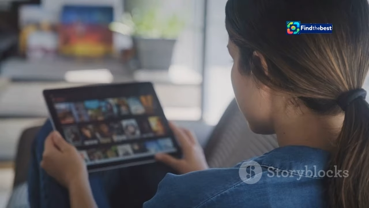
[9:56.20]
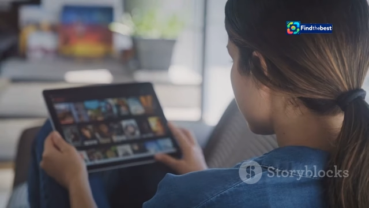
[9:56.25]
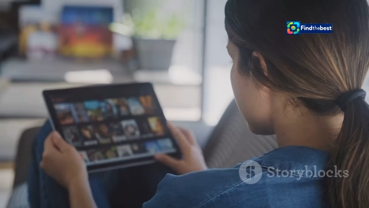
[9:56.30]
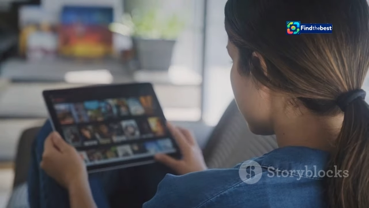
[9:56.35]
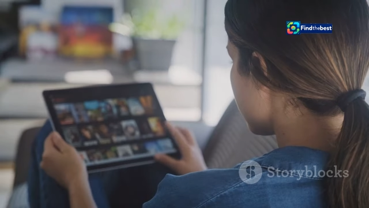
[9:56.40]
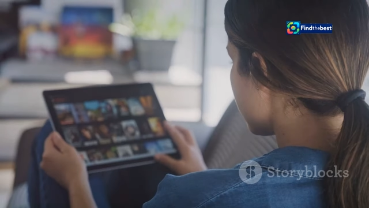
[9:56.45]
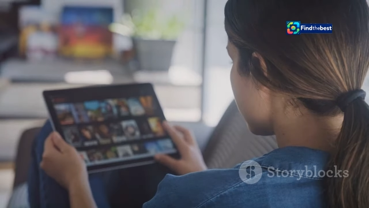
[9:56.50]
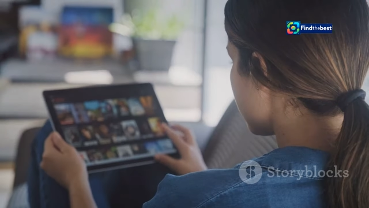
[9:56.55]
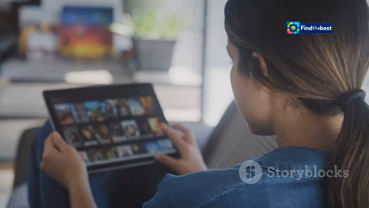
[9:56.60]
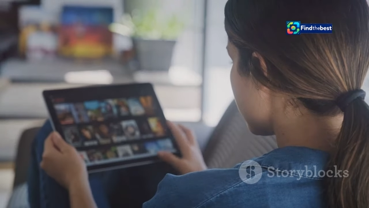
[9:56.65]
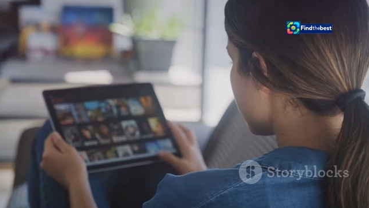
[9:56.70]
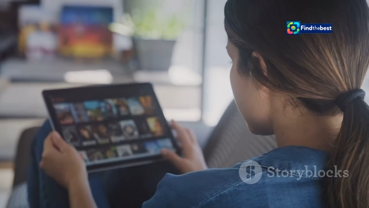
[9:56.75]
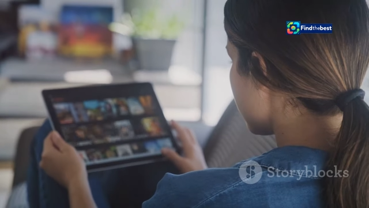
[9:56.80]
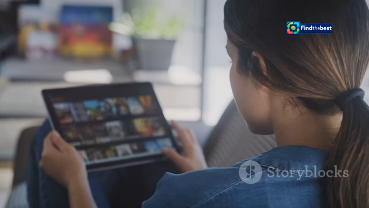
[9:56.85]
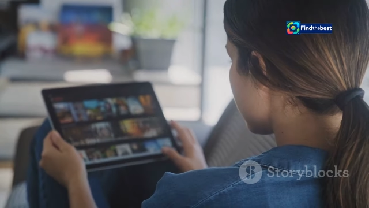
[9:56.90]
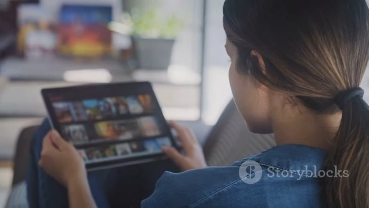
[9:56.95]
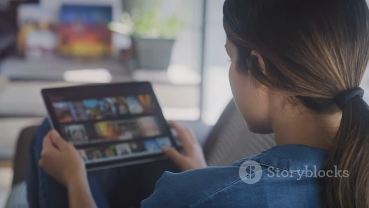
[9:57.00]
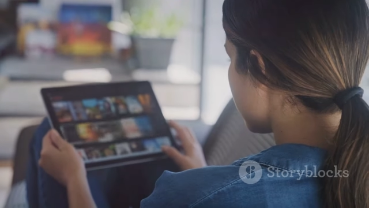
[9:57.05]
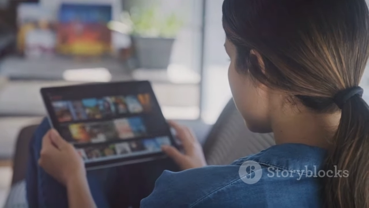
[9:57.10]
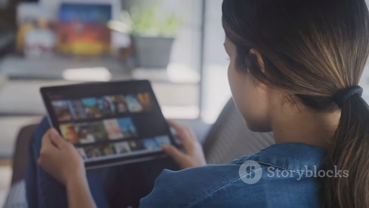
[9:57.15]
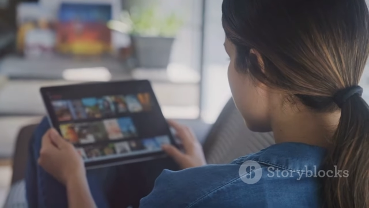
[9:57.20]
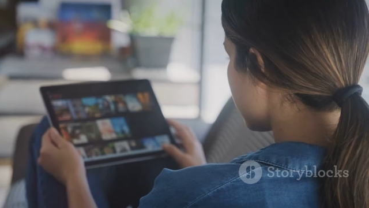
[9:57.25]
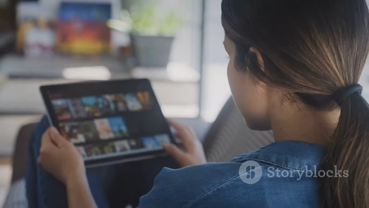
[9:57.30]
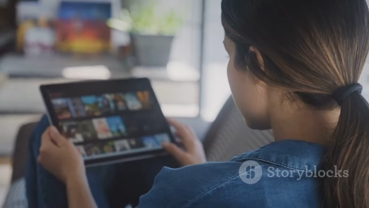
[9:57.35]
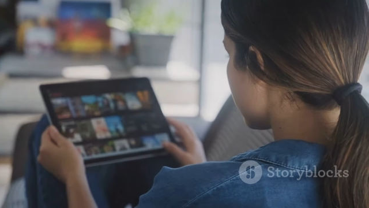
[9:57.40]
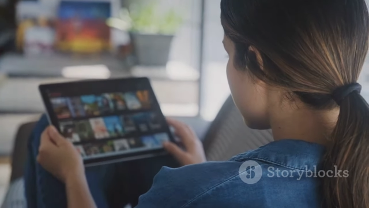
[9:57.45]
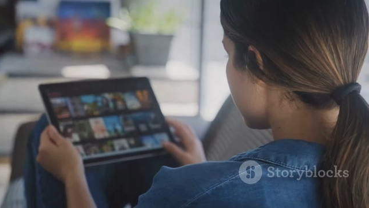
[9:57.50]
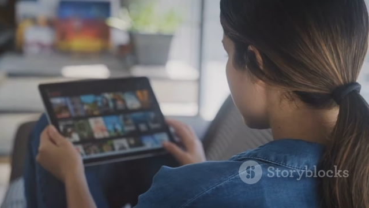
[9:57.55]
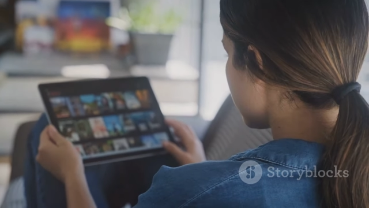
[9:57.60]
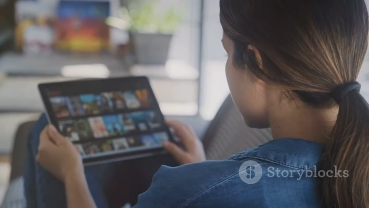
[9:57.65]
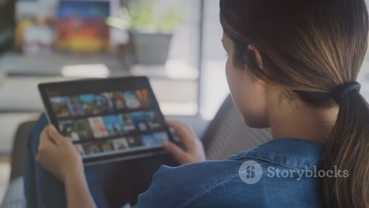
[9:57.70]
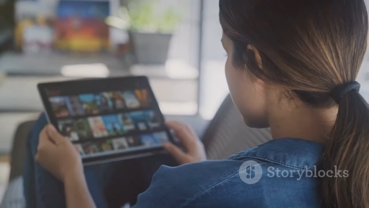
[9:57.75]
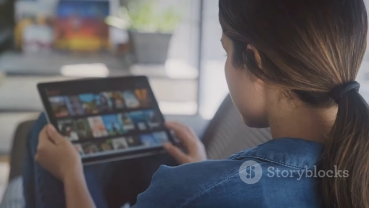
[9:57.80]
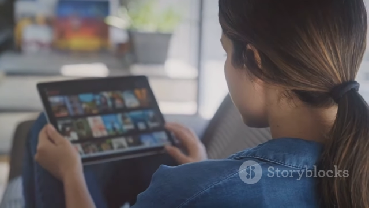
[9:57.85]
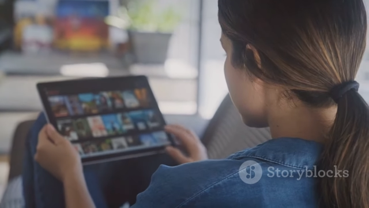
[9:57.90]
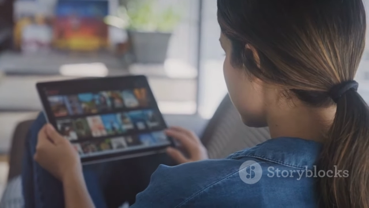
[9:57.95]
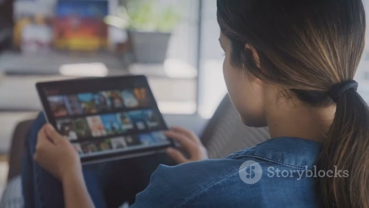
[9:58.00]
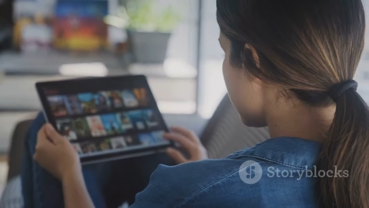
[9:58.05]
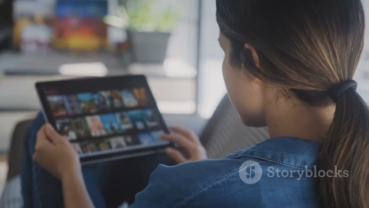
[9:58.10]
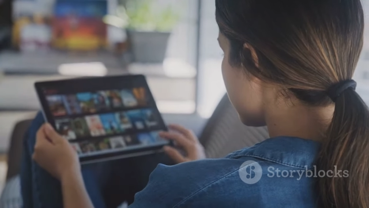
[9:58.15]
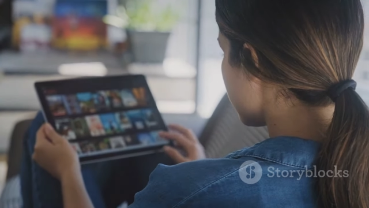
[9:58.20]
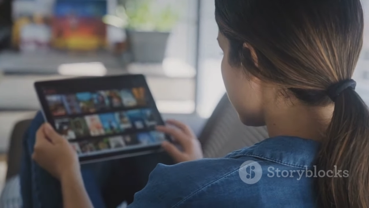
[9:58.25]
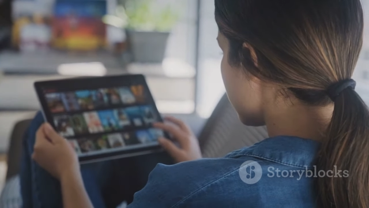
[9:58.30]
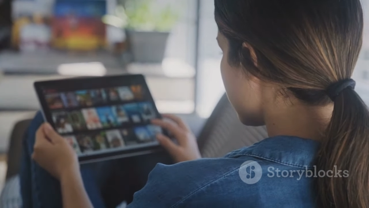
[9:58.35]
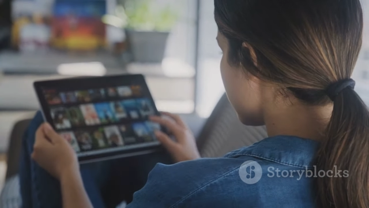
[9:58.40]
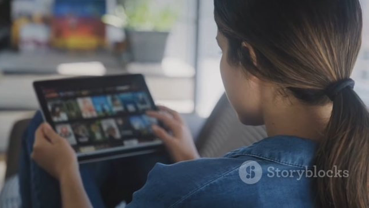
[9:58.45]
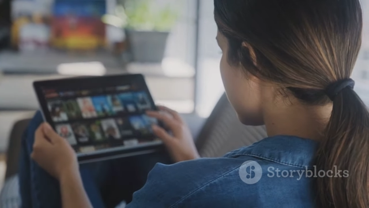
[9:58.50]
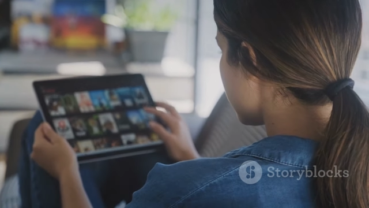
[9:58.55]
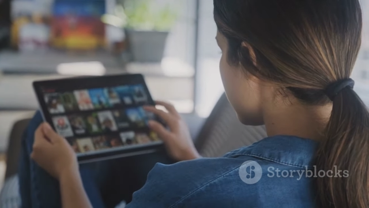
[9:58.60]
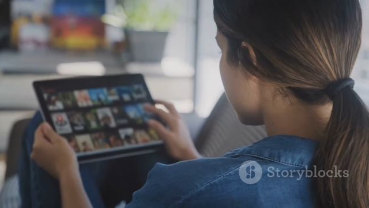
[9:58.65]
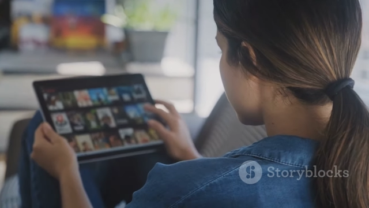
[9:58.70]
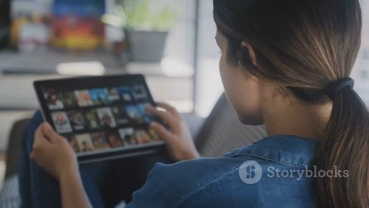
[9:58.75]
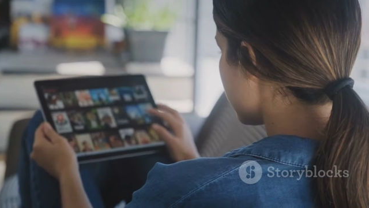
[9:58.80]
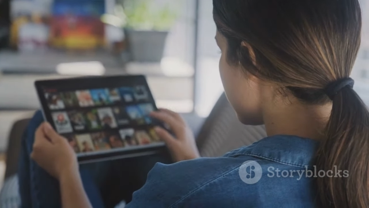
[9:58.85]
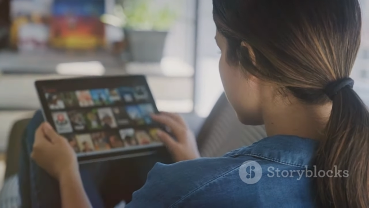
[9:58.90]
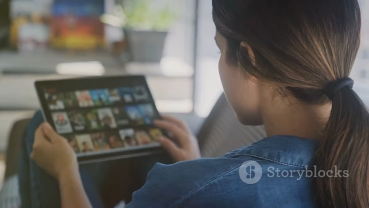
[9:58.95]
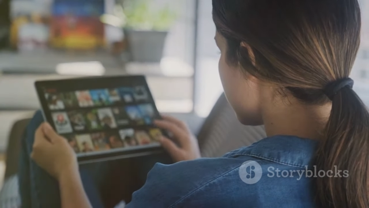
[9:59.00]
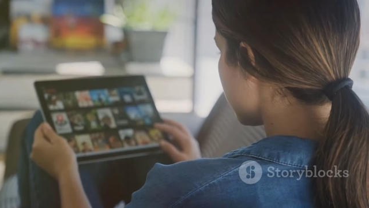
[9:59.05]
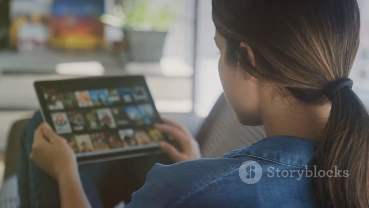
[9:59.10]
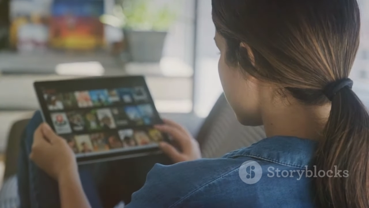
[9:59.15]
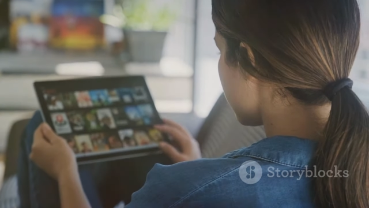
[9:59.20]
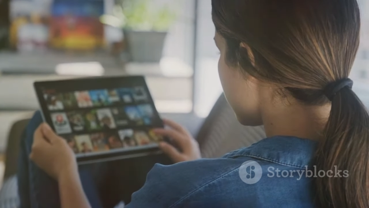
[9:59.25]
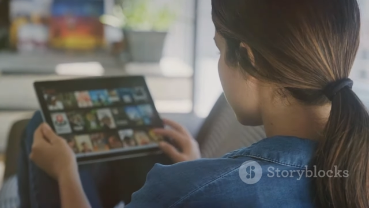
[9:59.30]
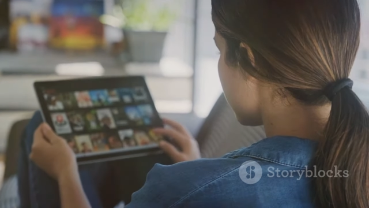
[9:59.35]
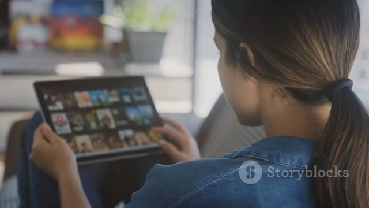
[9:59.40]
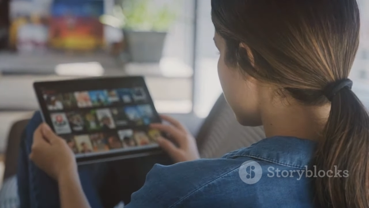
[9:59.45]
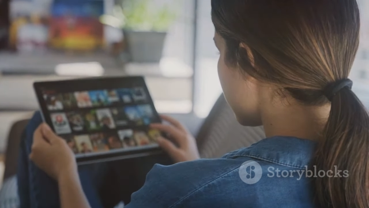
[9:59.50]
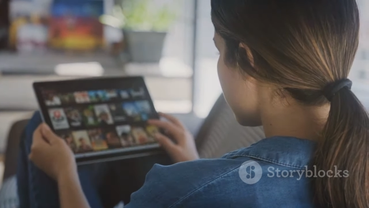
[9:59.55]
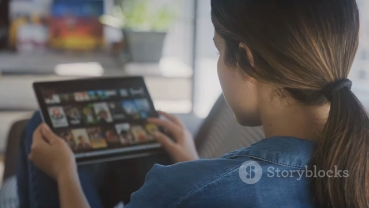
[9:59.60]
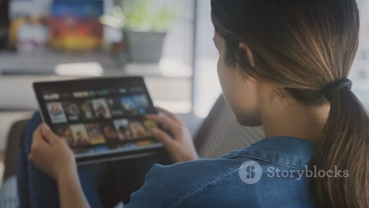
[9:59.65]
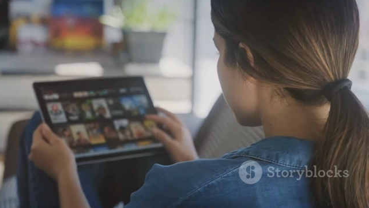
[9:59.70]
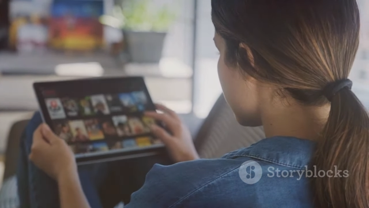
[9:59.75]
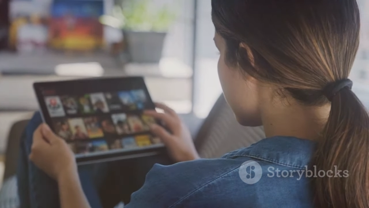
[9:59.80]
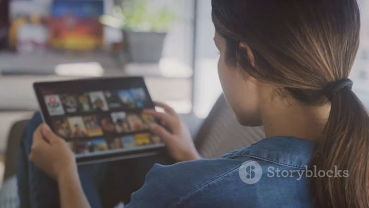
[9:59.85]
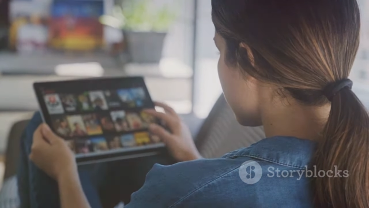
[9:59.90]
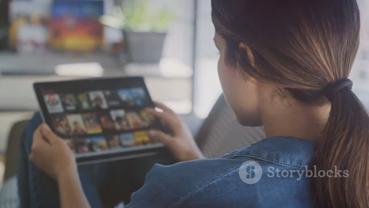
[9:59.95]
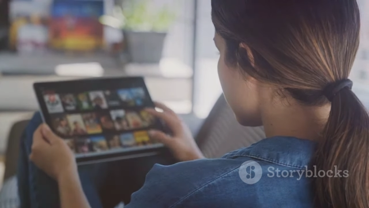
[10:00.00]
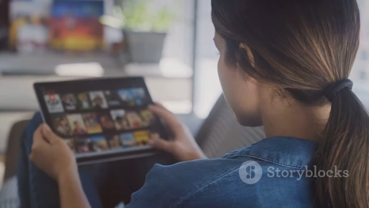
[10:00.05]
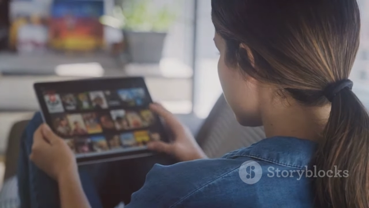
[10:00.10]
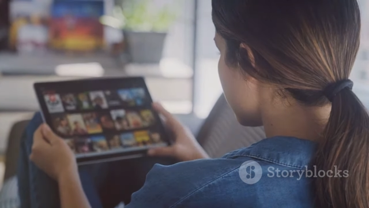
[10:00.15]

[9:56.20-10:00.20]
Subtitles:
[unreadable: no face in view]